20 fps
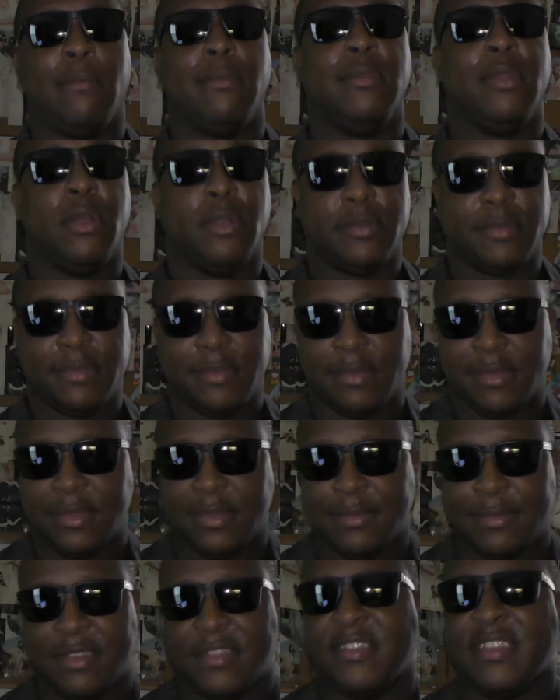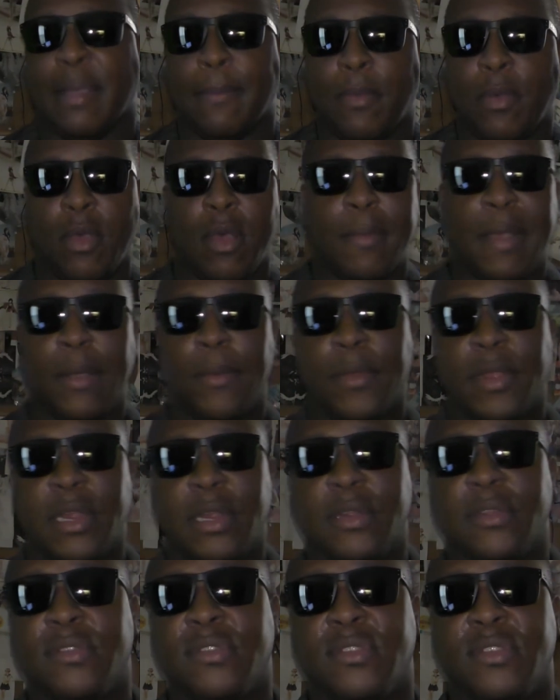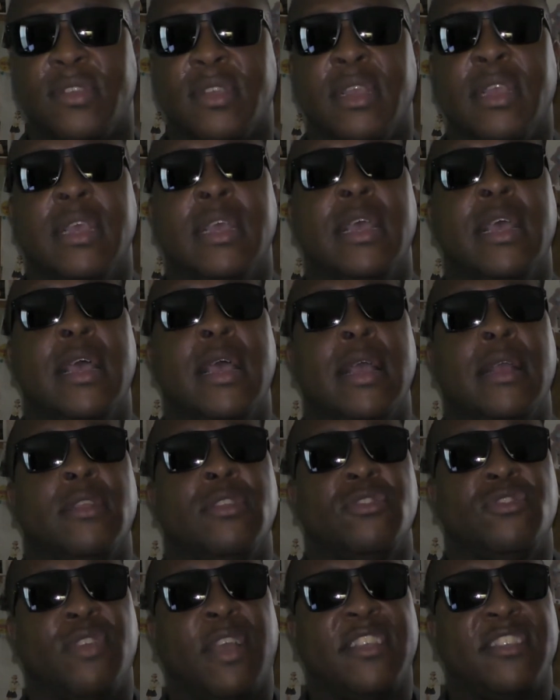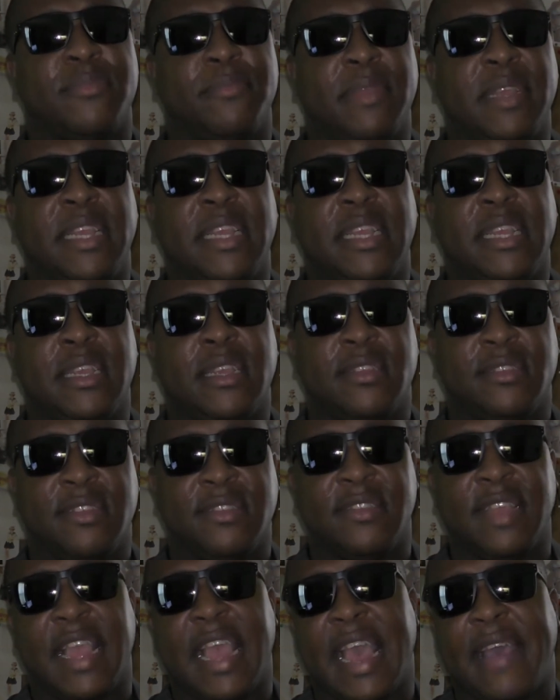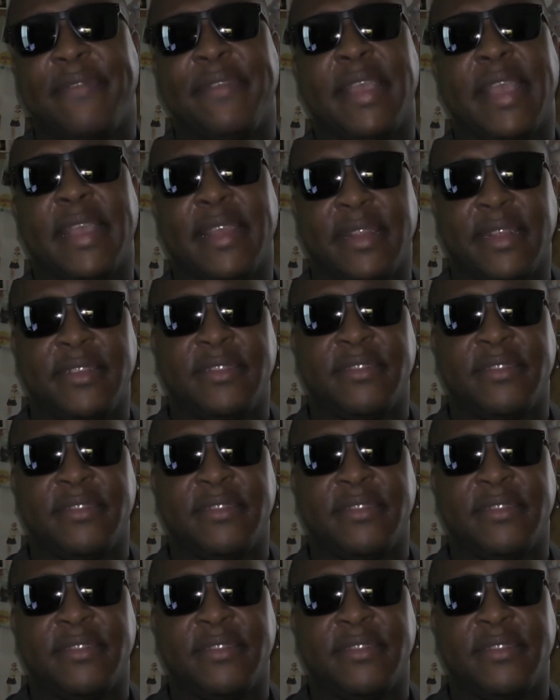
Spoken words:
or stumble on my words, trust me, since I have the editing